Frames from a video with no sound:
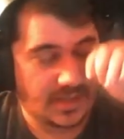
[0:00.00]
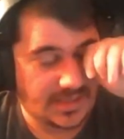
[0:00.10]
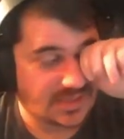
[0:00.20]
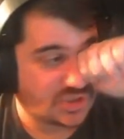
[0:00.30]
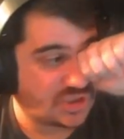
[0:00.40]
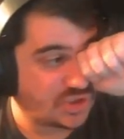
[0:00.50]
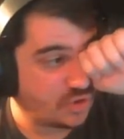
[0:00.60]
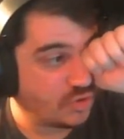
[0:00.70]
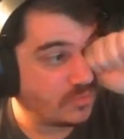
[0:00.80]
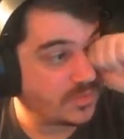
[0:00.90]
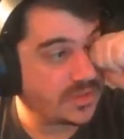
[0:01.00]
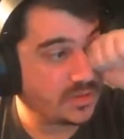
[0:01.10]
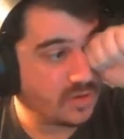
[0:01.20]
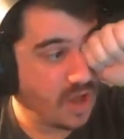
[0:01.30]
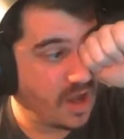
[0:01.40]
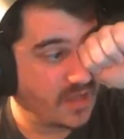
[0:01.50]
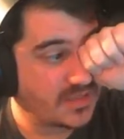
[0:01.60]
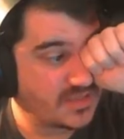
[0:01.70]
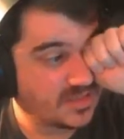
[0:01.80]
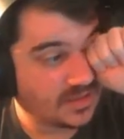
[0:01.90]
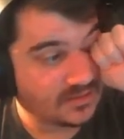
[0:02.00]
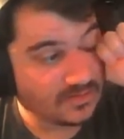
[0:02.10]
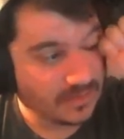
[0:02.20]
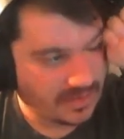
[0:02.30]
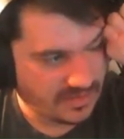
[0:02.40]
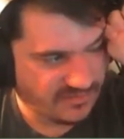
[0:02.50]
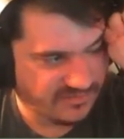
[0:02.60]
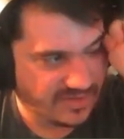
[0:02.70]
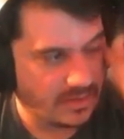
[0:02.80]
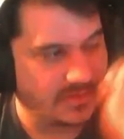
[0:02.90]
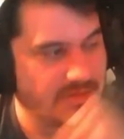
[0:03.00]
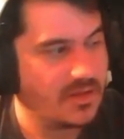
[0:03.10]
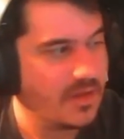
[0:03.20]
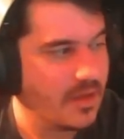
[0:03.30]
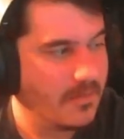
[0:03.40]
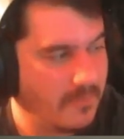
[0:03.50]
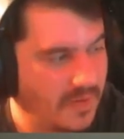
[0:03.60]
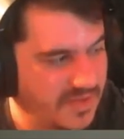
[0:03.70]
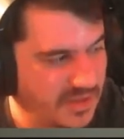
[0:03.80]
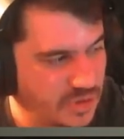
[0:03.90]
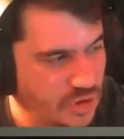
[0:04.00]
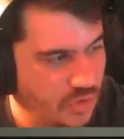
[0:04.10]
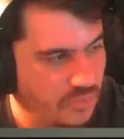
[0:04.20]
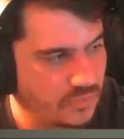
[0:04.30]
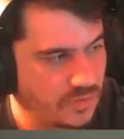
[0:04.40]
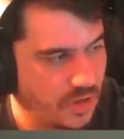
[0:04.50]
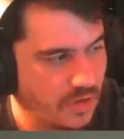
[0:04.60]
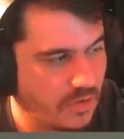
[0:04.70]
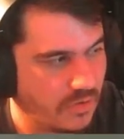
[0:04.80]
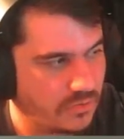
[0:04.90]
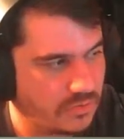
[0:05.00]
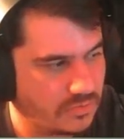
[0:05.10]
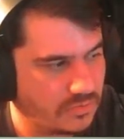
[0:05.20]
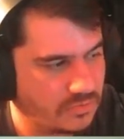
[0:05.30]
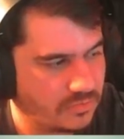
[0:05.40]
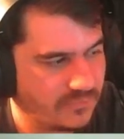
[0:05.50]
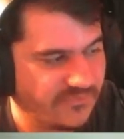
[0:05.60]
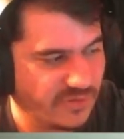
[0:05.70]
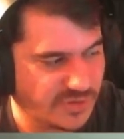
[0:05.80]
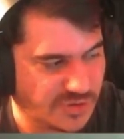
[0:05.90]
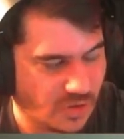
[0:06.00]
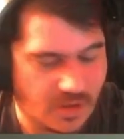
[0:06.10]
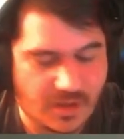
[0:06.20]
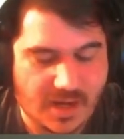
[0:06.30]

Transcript: He's assumed lost in the field, but they don't know for sure.